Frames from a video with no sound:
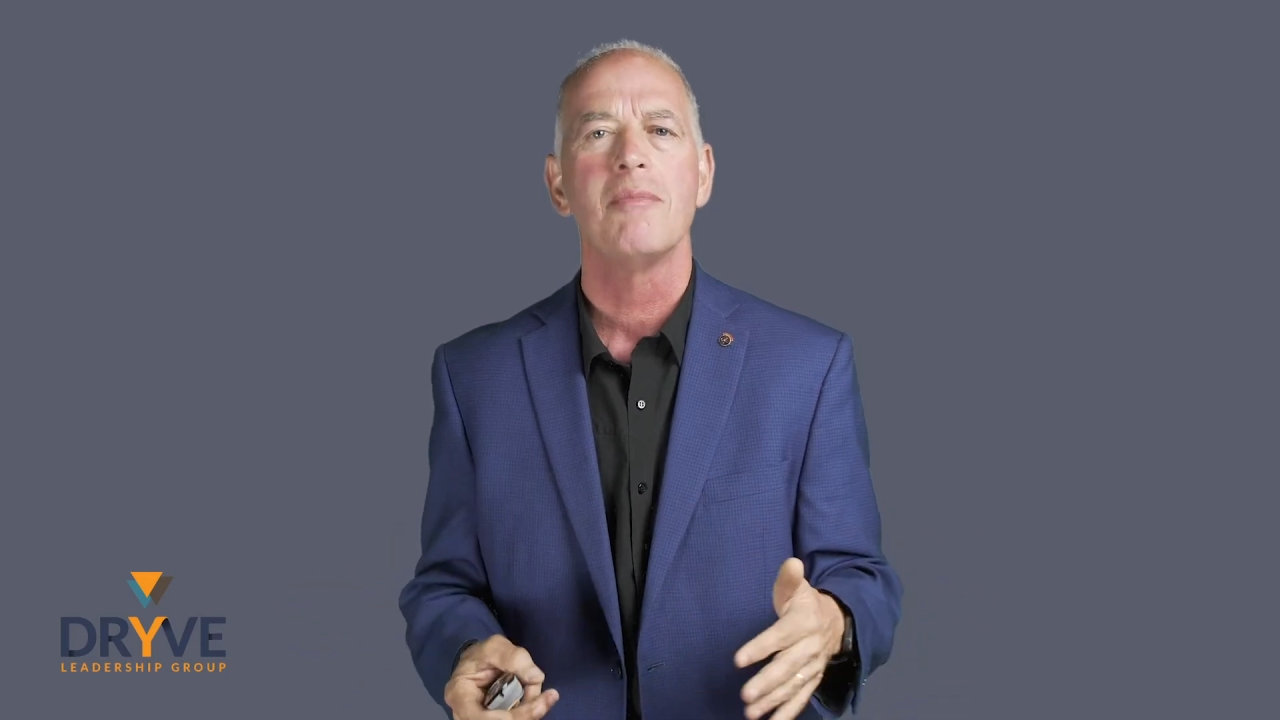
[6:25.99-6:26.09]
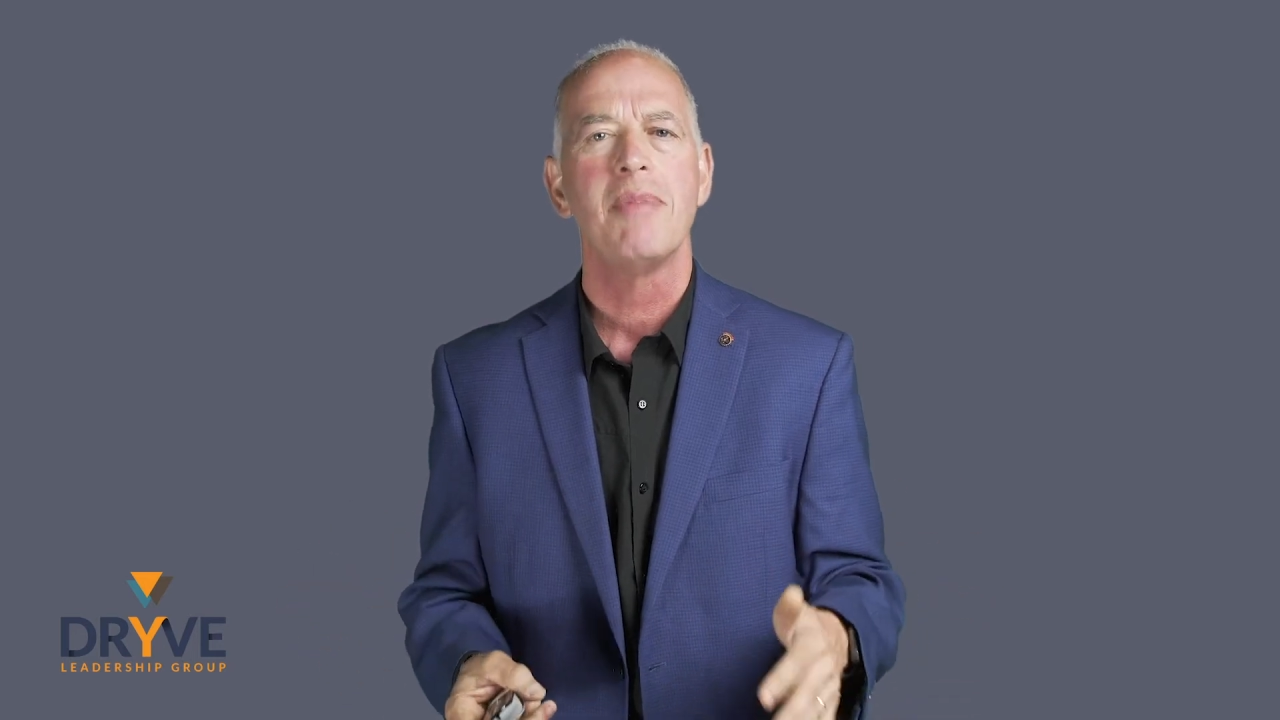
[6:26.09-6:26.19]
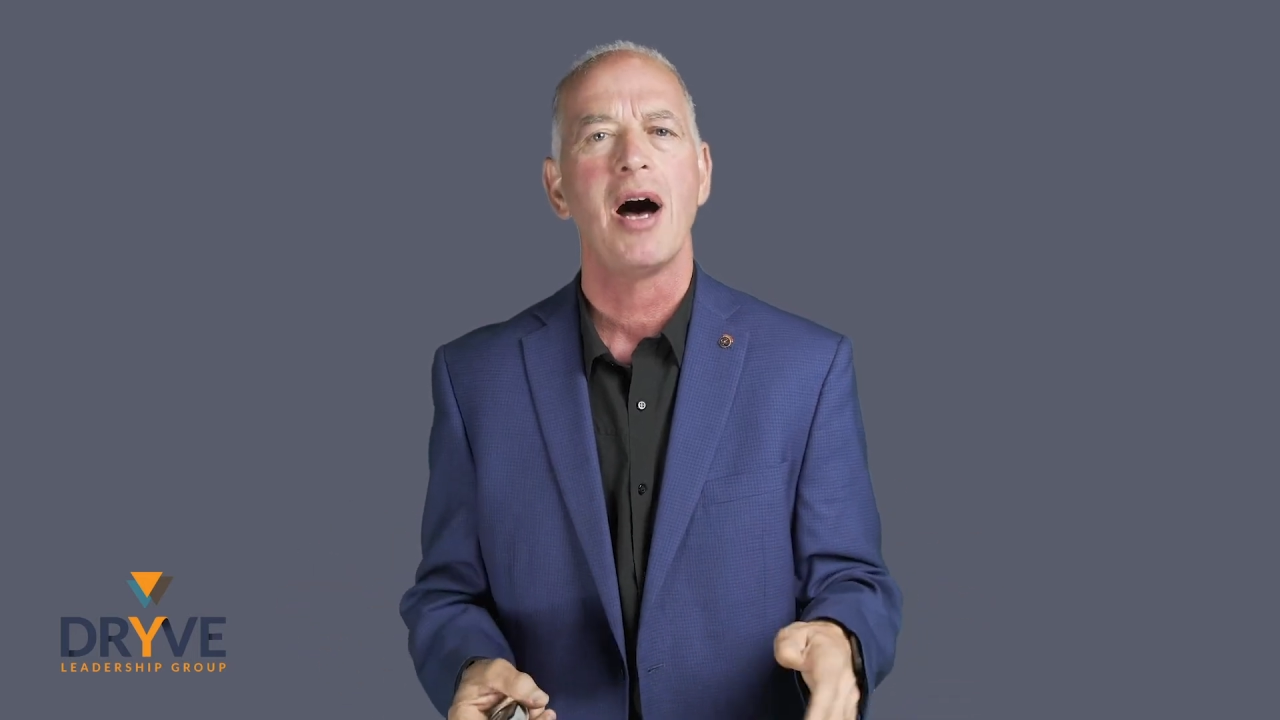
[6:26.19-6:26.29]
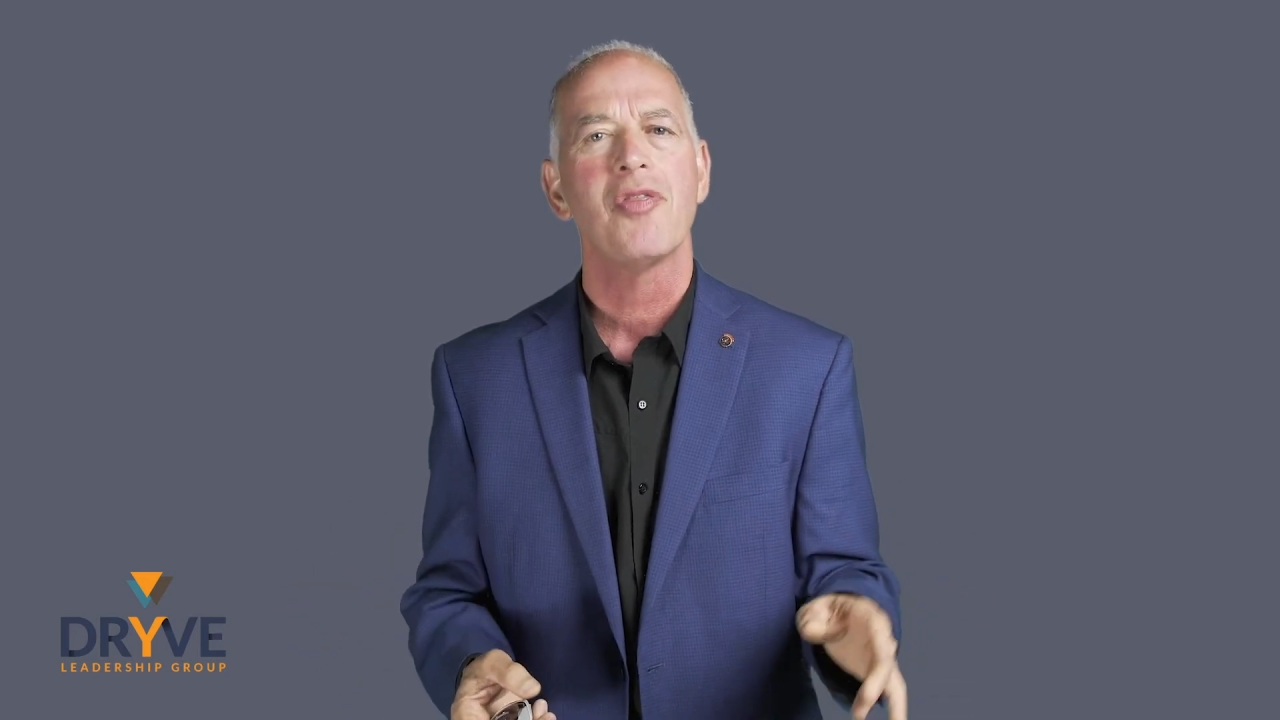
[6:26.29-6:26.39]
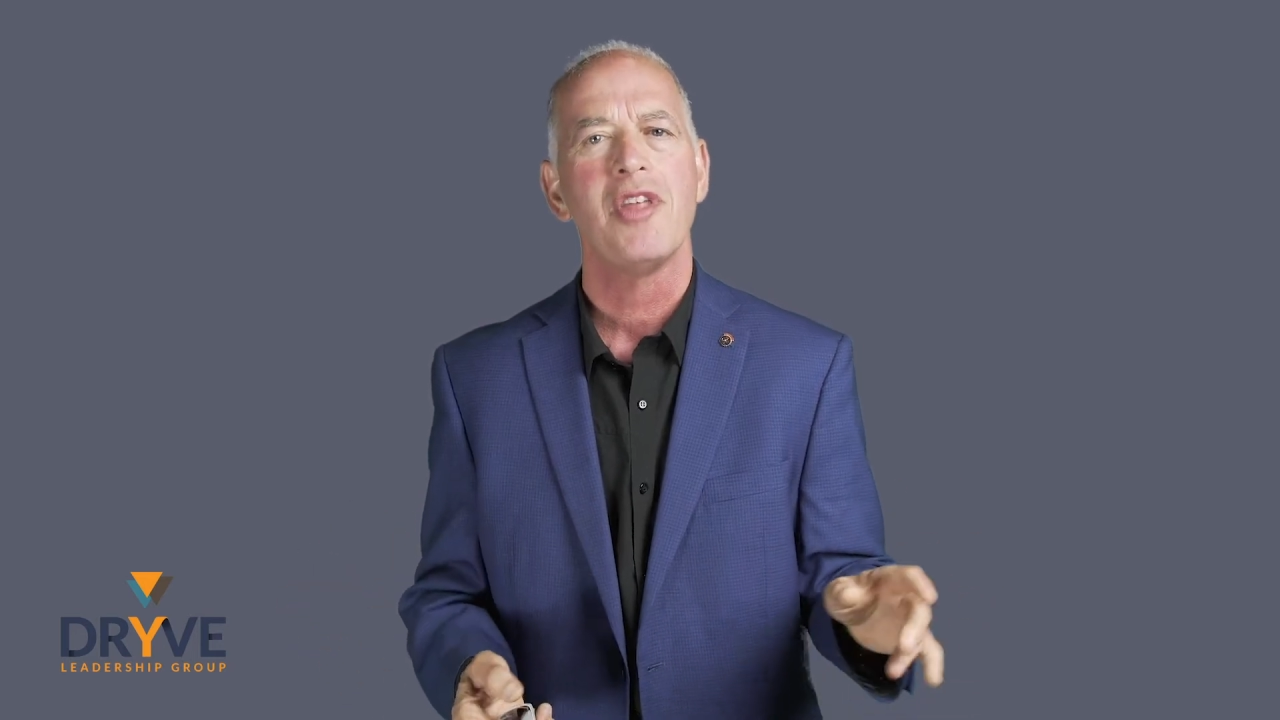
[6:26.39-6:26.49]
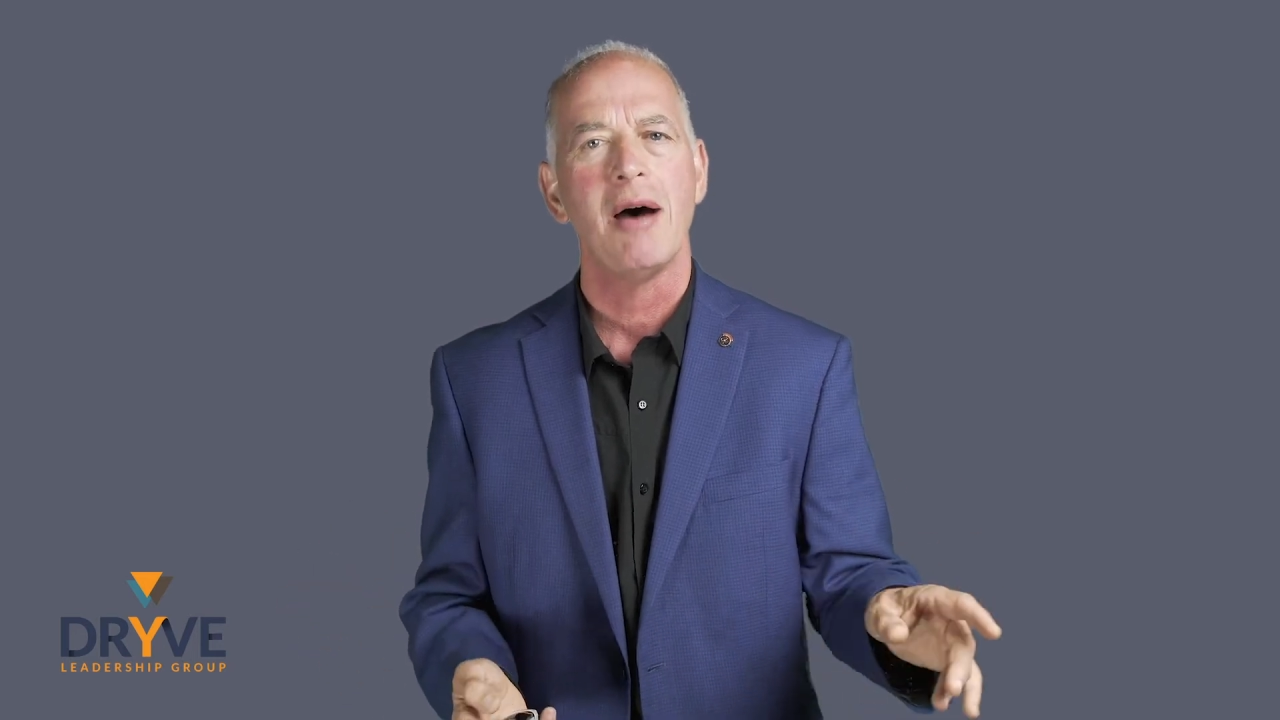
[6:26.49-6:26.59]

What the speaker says: about